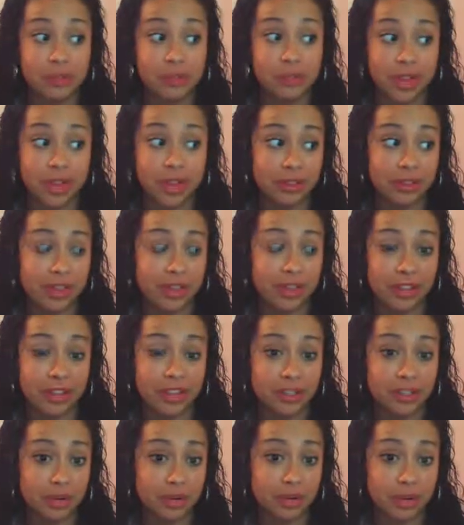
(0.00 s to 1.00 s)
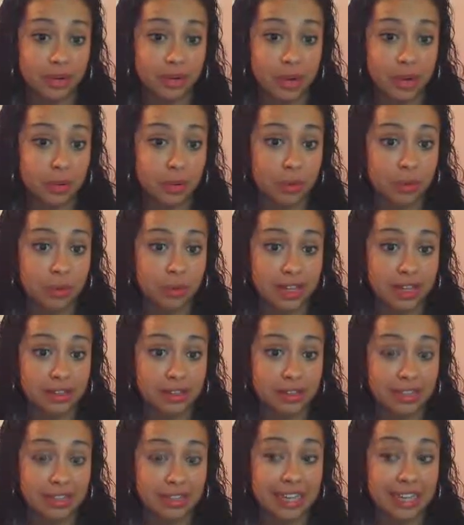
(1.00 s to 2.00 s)
was what, guys, through a couple
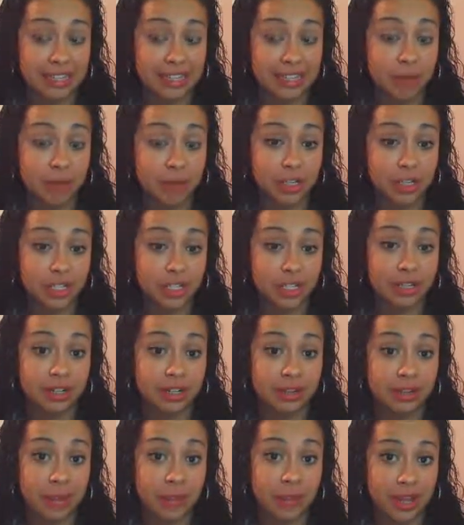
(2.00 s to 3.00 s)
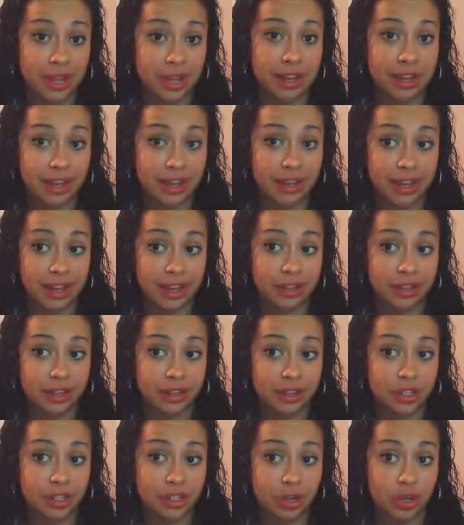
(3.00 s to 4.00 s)
weeks, that's how much weight I gained.
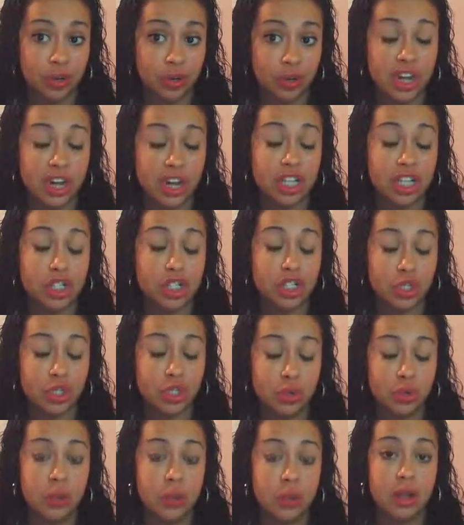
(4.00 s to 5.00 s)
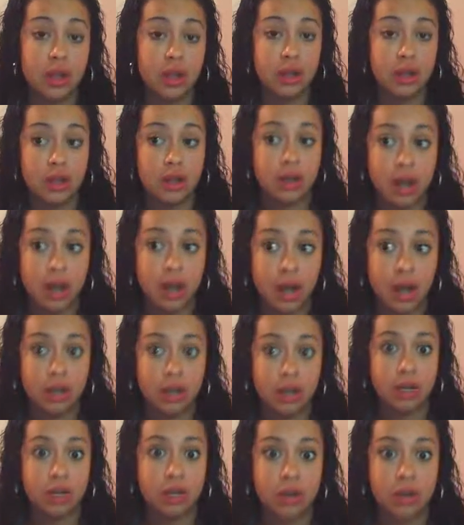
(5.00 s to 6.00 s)
So do not
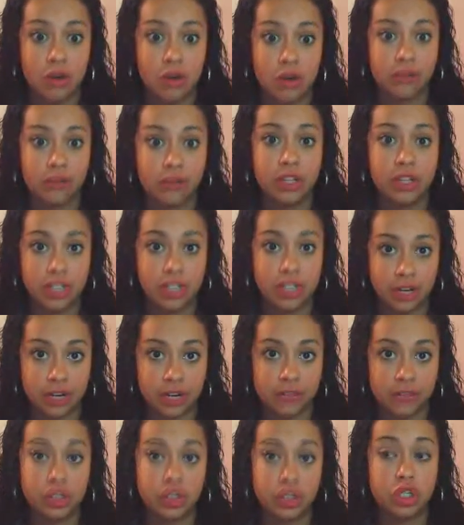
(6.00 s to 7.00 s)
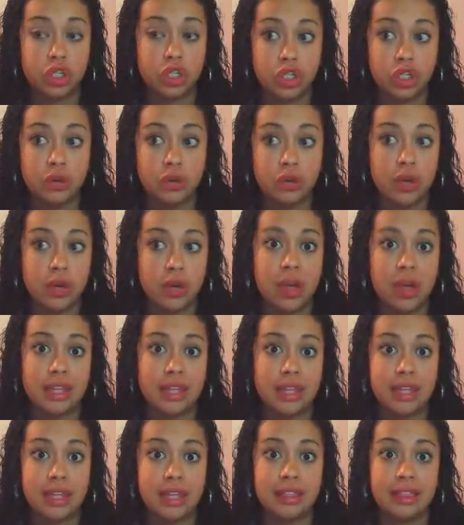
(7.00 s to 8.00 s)
go for the junk food. Do not
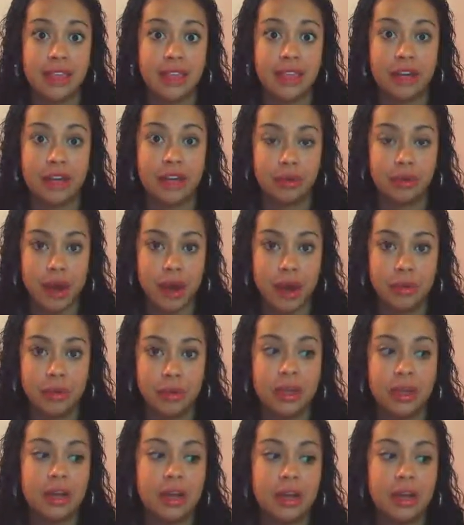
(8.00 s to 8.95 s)
eat that crap.